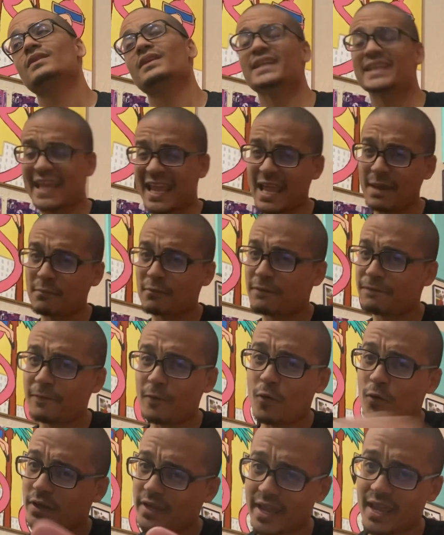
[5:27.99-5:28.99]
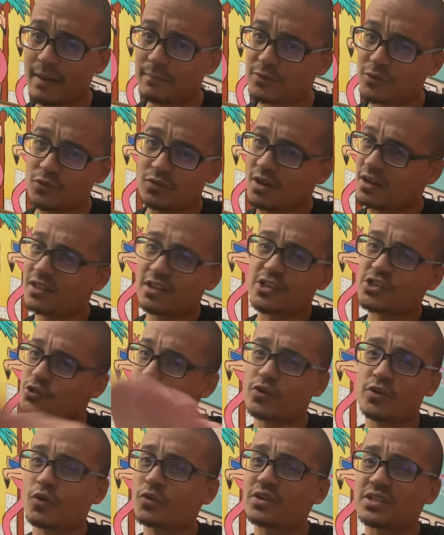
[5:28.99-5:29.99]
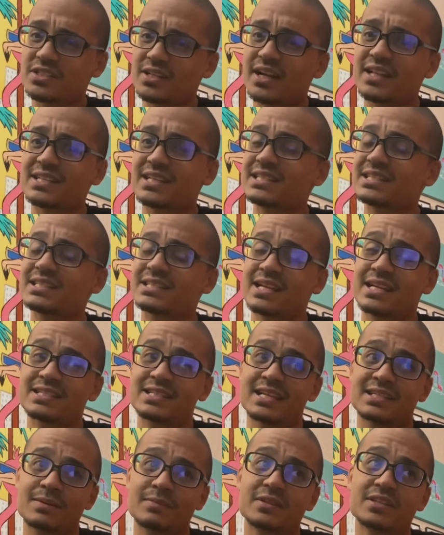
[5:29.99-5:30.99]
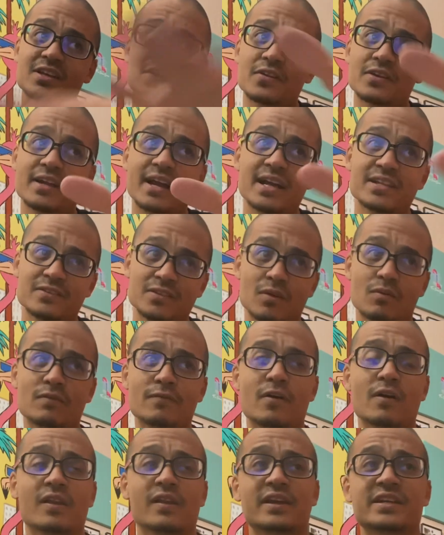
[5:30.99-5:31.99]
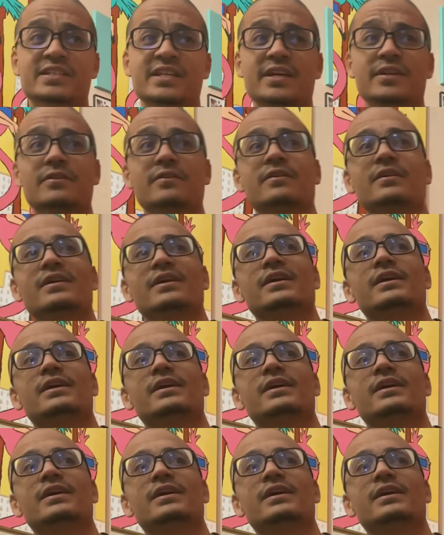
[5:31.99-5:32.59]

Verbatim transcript: Gave him a full camp, too. None of this short notice nonsense in the sense that some of these other guys have done with Vaughn Alexander.